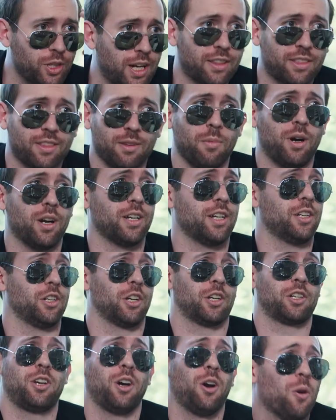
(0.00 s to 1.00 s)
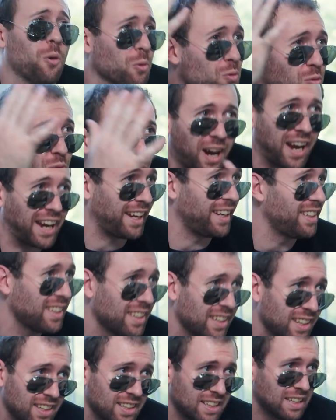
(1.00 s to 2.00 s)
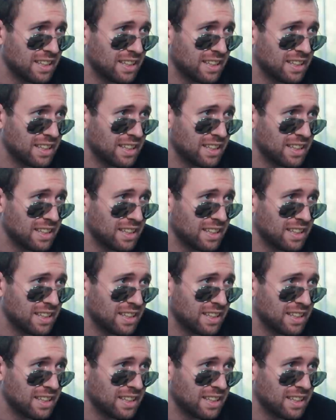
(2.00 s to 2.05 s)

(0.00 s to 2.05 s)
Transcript: you got the money in your coat, right?